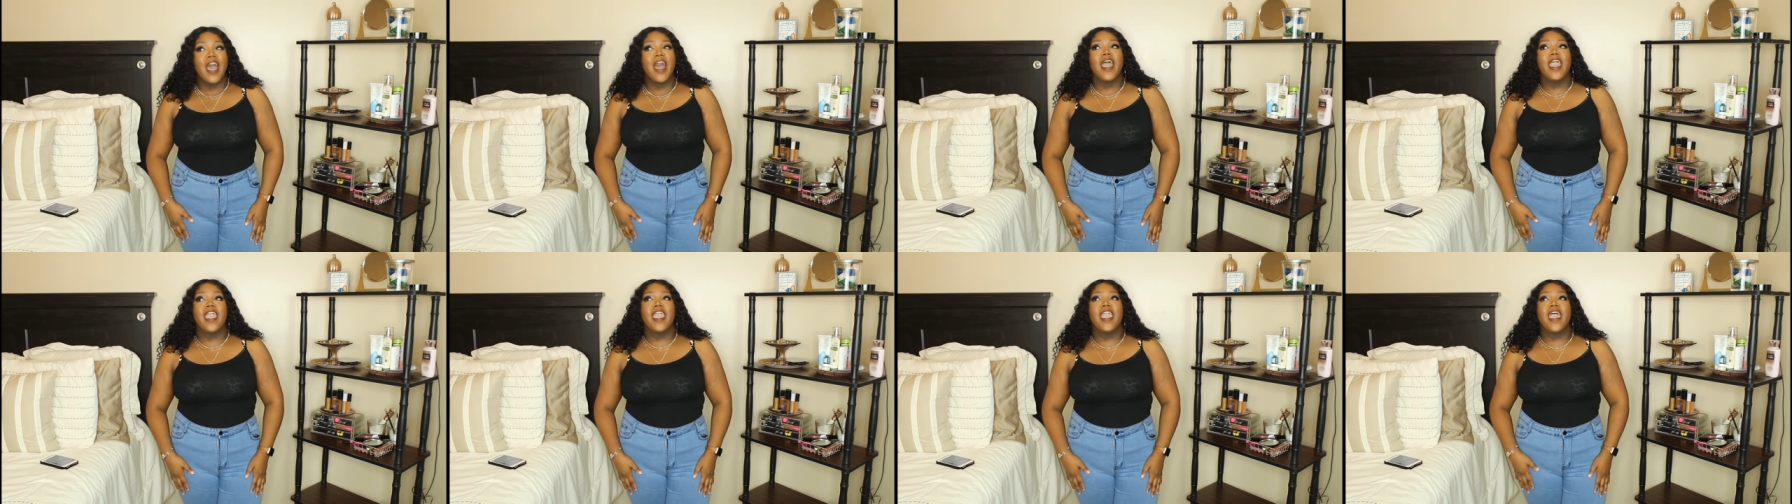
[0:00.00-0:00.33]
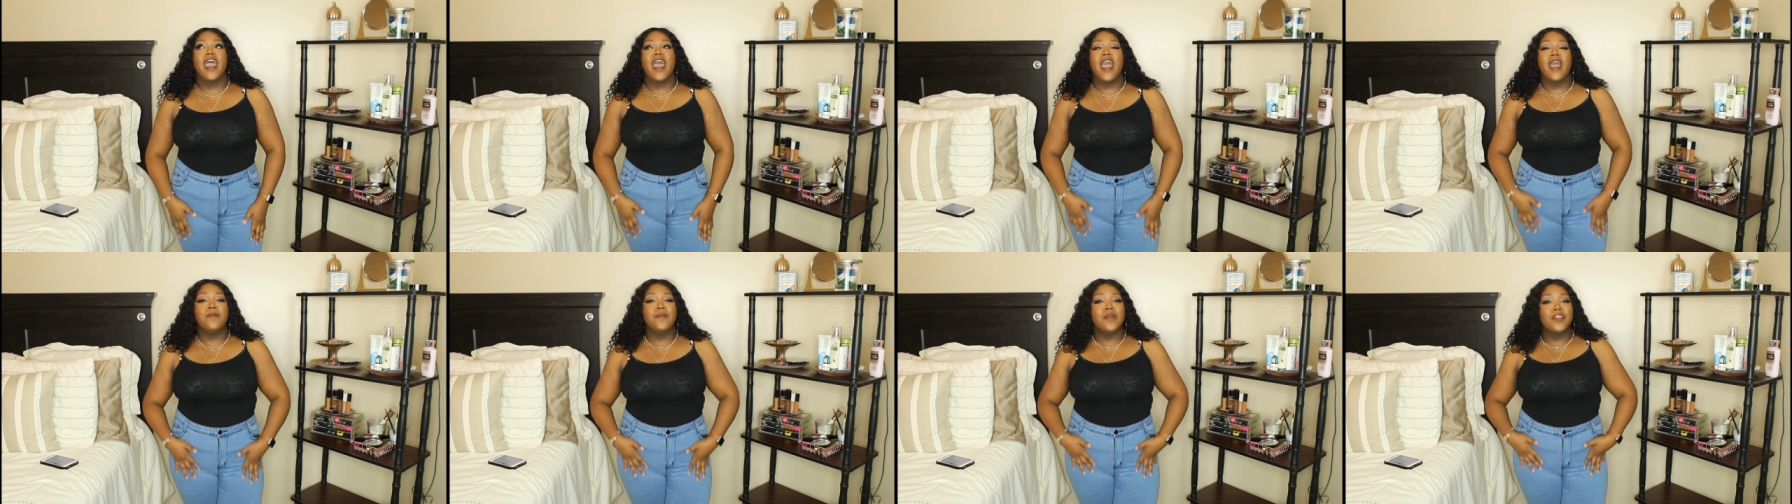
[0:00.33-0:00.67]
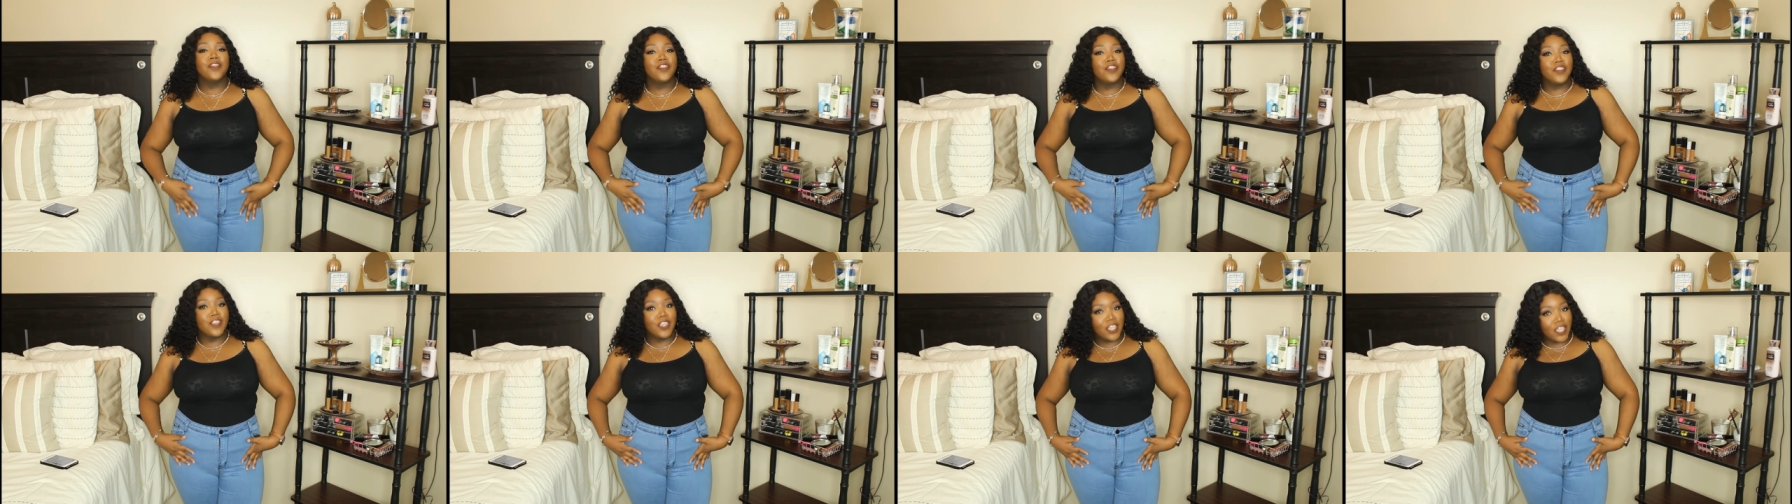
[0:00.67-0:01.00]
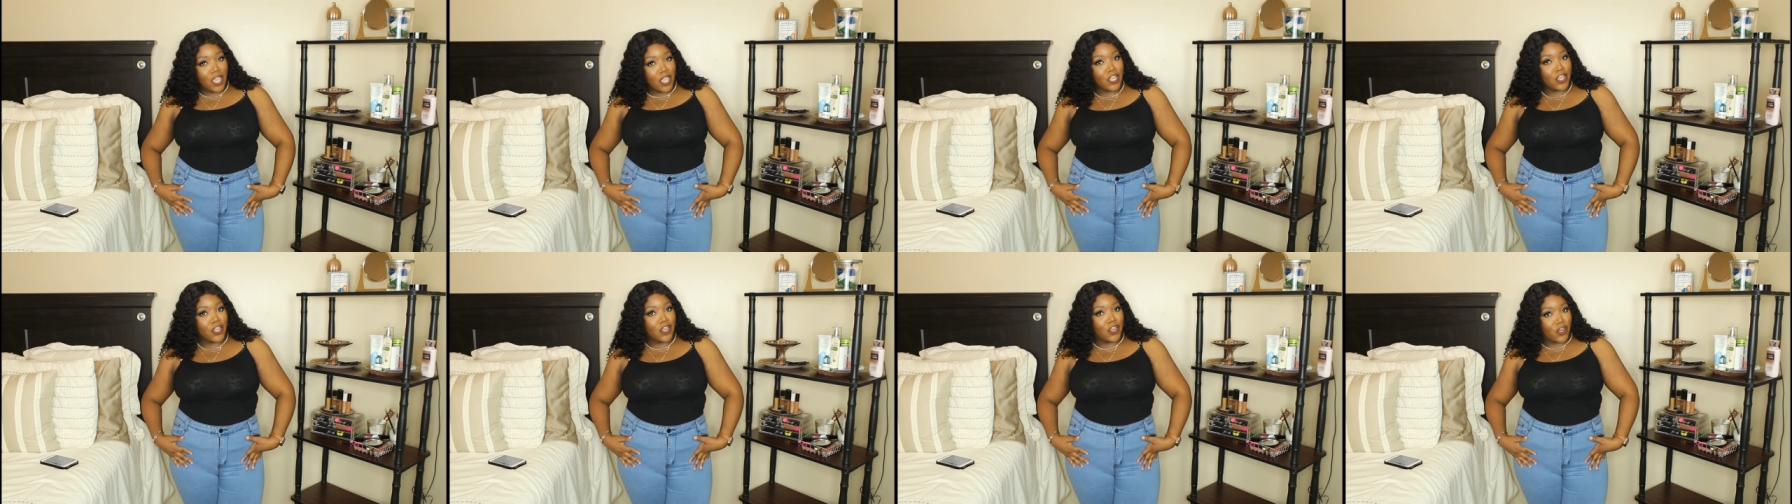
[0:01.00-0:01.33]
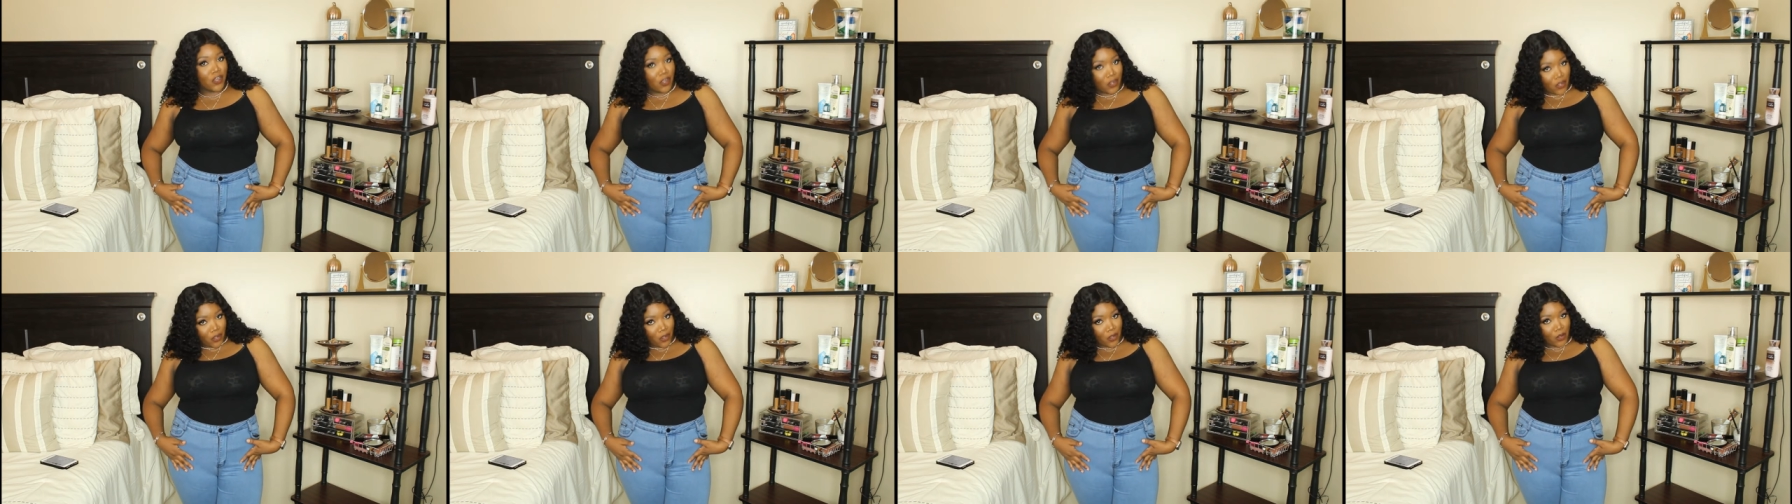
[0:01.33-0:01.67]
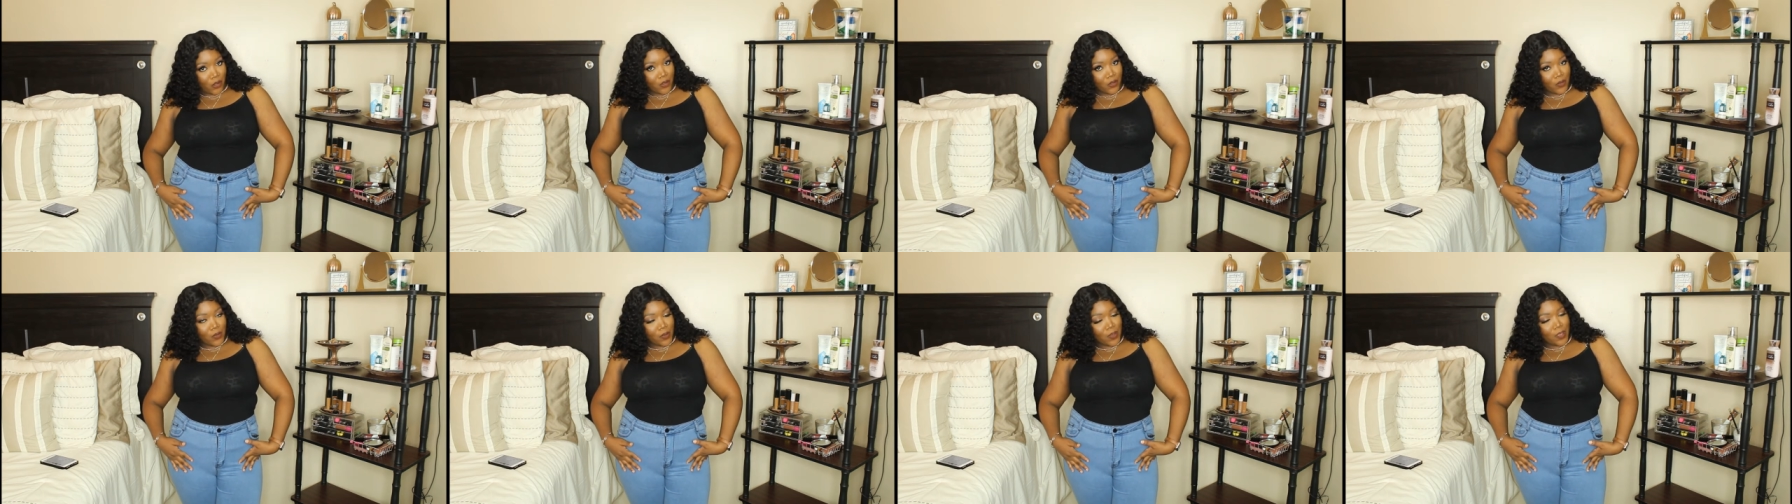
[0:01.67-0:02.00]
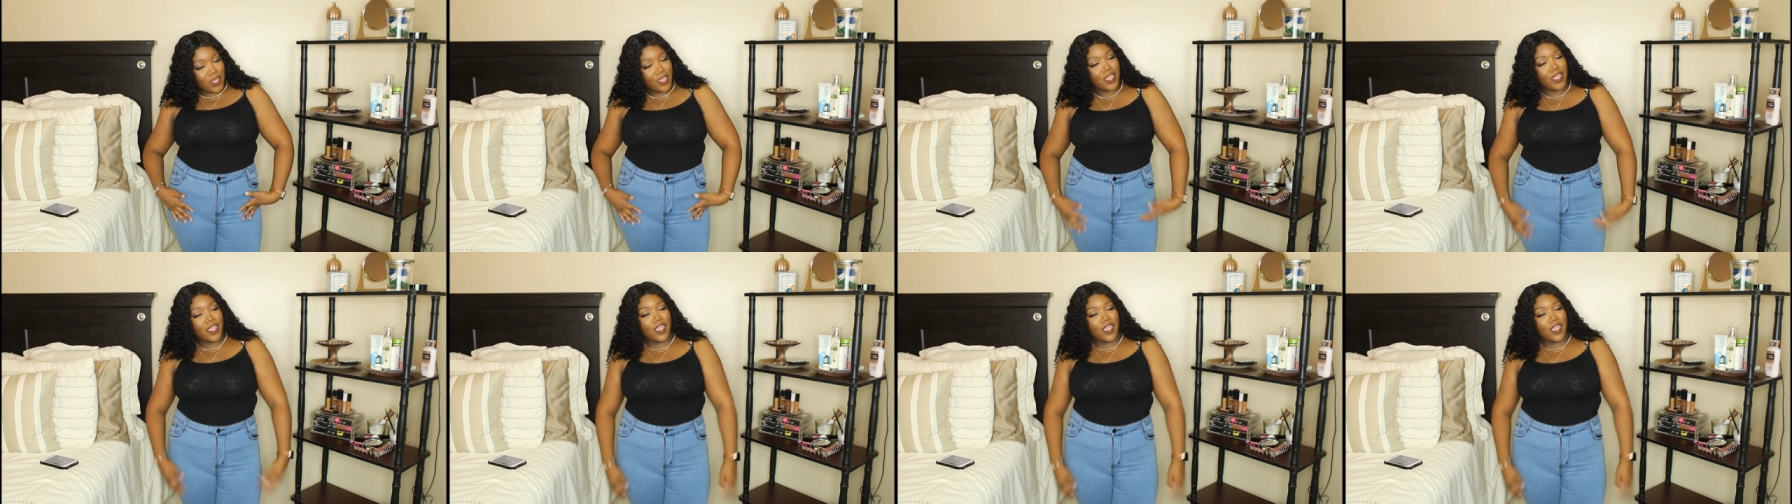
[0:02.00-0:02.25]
and I'm a thick girl.